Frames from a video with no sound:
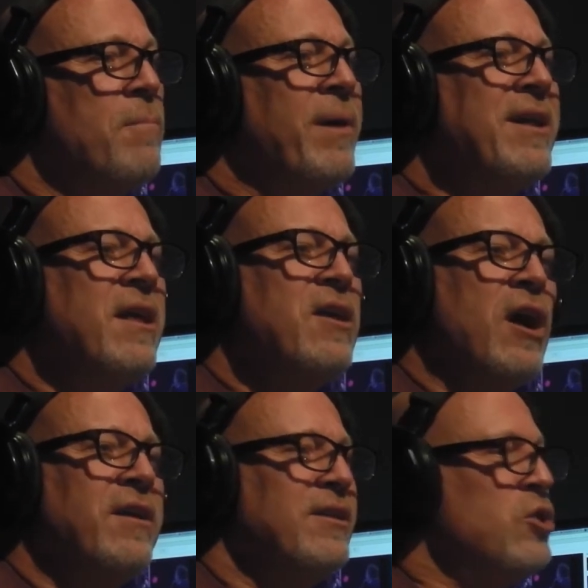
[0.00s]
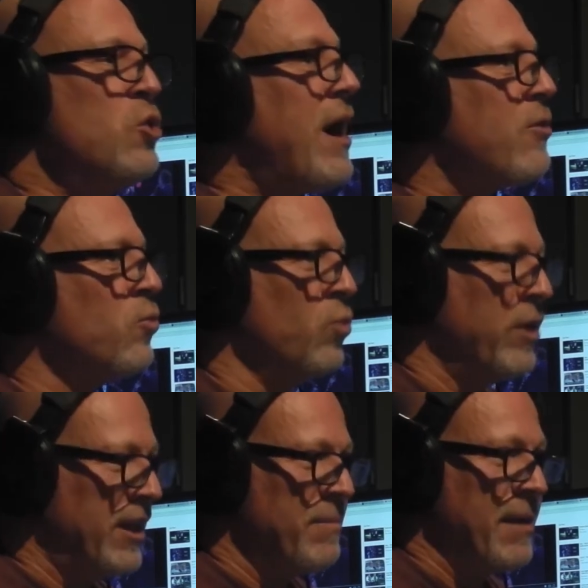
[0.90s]
But you got to
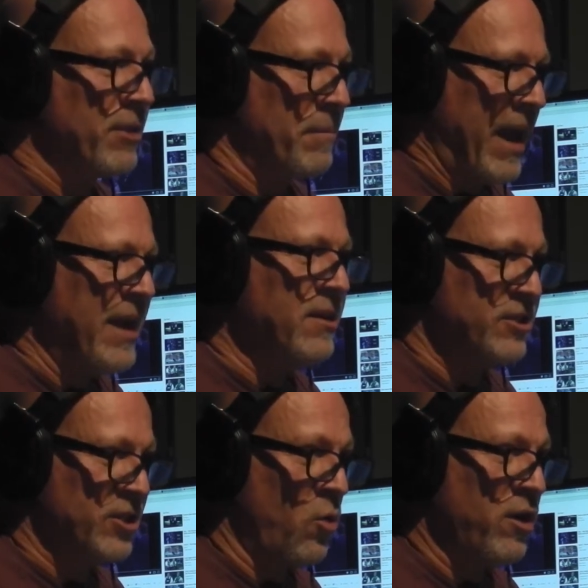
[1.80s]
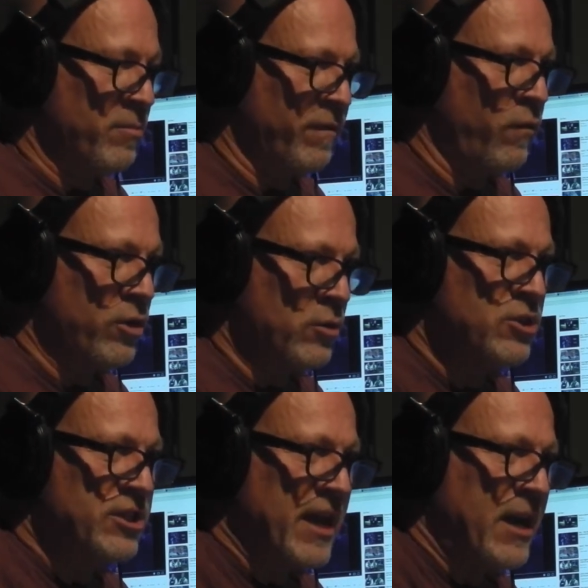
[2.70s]
really be able to paint a story before you
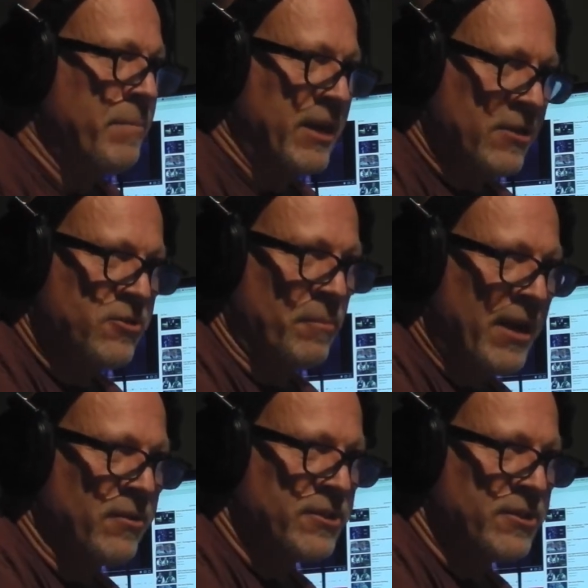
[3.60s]
set up an instrumental